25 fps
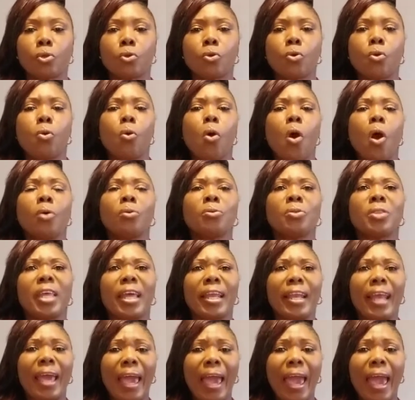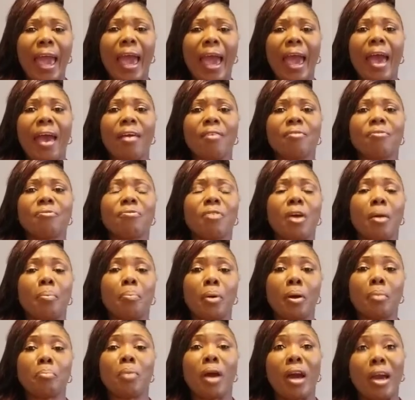quote that I have
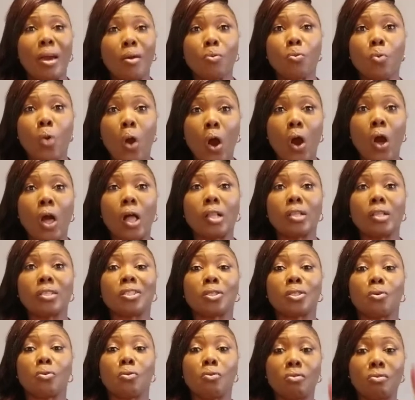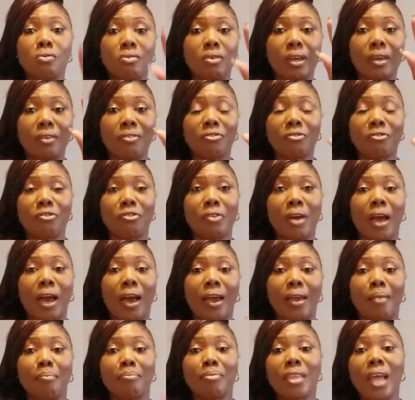up on my wall. So if
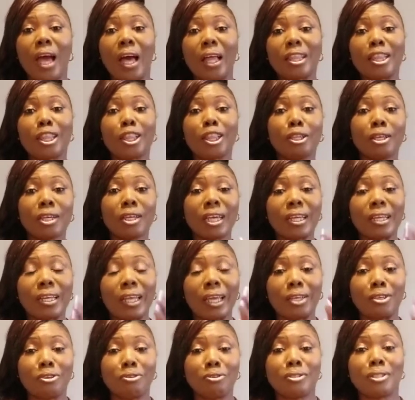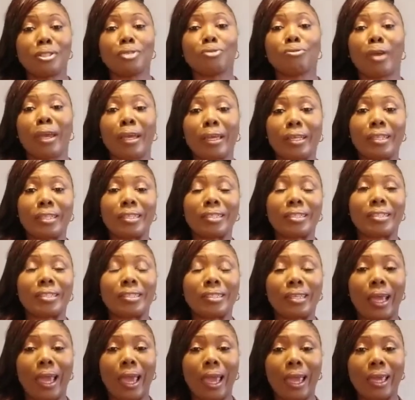I'm not looking at you directly
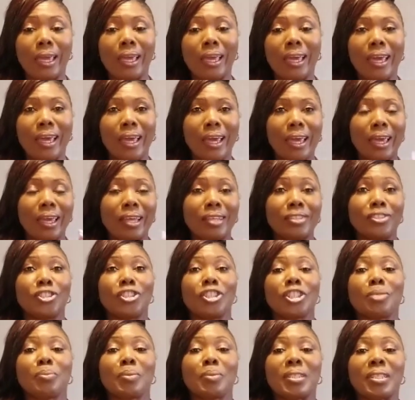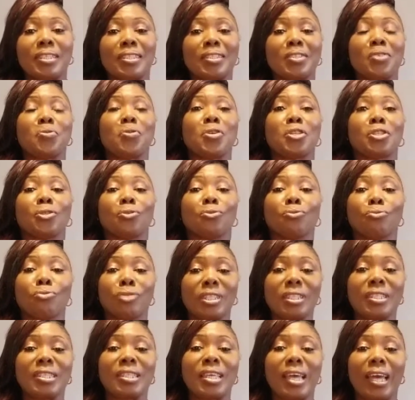today, it's just because I want to
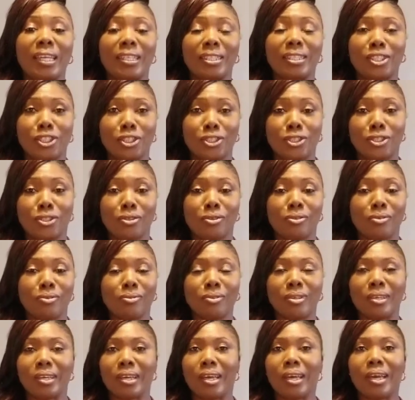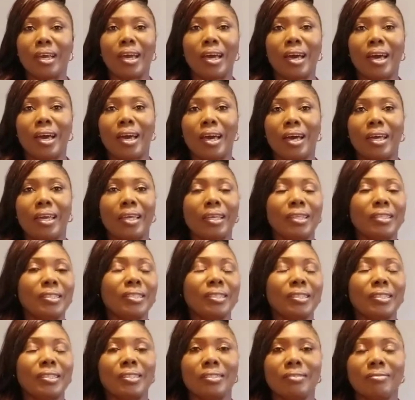read that to you. I
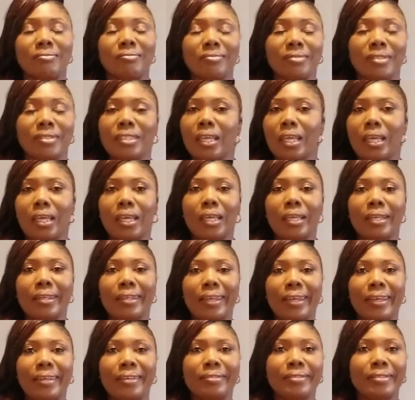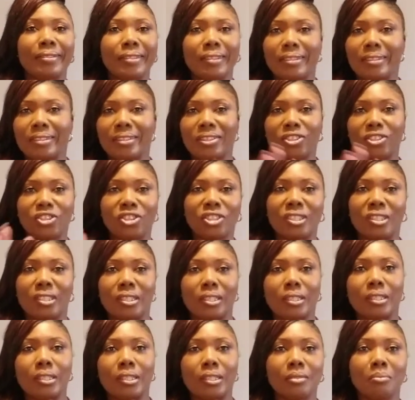didn't take it down. It's just
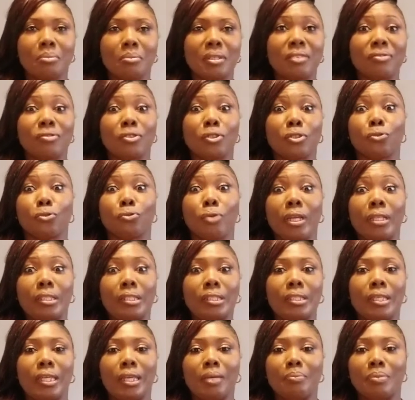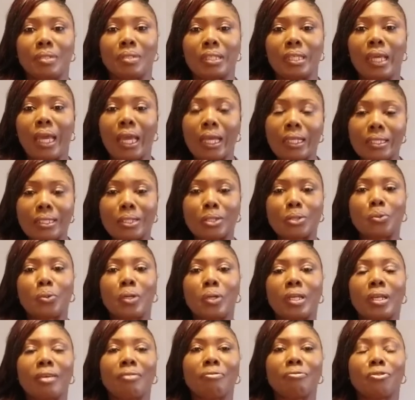a little bit of a red tape to get to
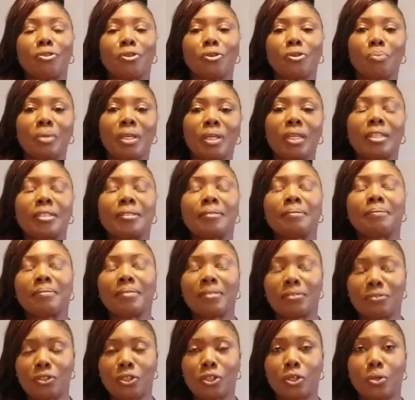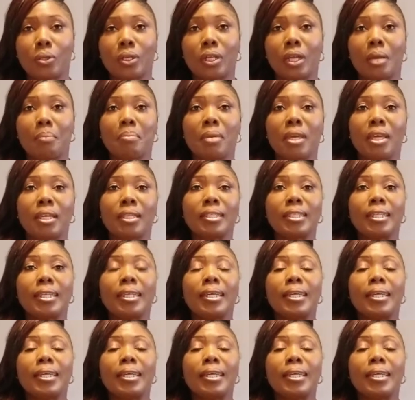it, if you mean, if you know what I mean.